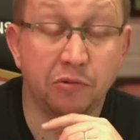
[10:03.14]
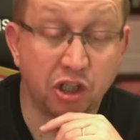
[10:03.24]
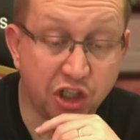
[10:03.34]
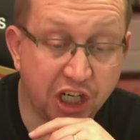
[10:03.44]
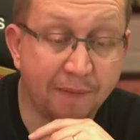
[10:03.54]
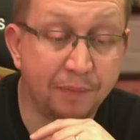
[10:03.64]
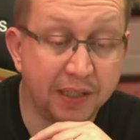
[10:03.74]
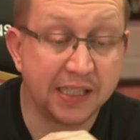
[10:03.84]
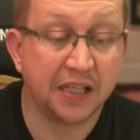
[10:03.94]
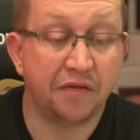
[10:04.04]
it was a
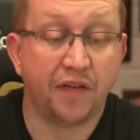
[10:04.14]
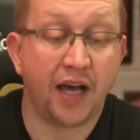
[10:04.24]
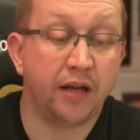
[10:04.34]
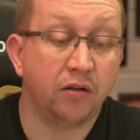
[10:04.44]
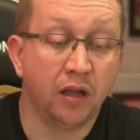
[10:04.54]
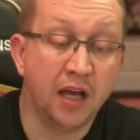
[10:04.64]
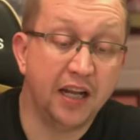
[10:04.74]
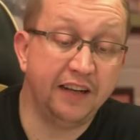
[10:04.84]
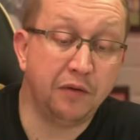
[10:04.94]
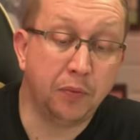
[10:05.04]
Champions League final.
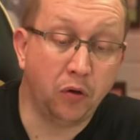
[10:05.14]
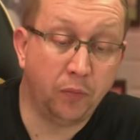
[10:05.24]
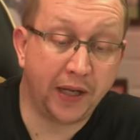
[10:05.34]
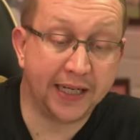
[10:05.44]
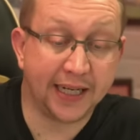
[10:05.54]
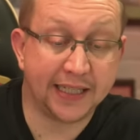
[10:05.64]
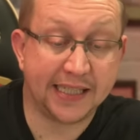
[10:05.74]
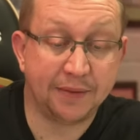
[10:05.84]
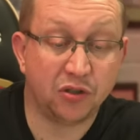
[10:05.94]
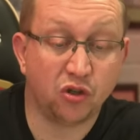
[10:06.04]
Liverpool played like a
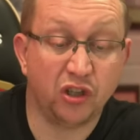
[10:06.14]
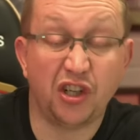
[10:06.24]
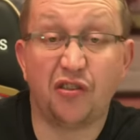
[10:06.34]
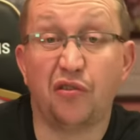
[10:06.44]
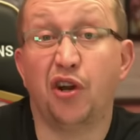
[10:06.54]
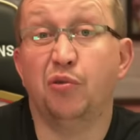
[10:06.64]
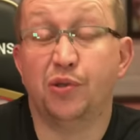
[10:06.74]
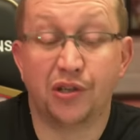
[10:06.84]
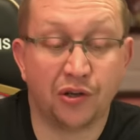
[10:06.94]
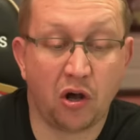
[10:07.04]
team that's already through
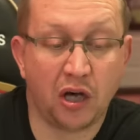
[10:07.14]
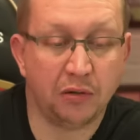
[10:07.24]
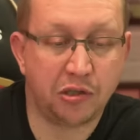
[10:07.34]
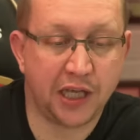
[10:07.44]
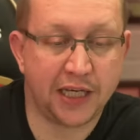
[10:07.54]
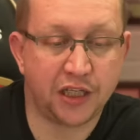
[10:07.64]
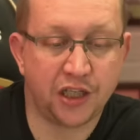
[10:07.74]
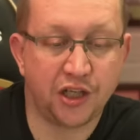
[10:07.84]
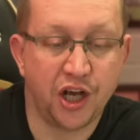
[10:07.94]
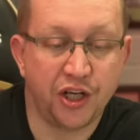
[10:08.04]
to the knockout
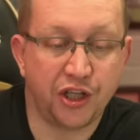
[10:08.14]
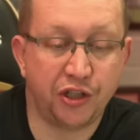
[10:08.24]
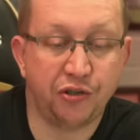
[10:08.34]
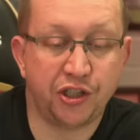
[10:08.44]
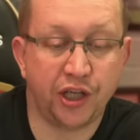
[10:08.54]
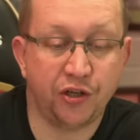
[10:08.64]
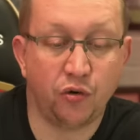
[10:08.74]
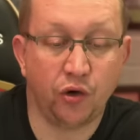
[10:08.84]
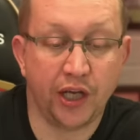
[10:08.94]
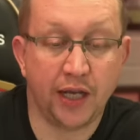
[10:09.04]
stages. Hugely
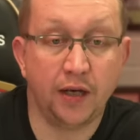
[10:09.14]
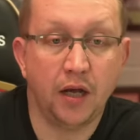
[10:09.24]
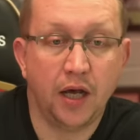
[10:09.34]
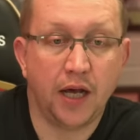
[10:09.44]
annoying.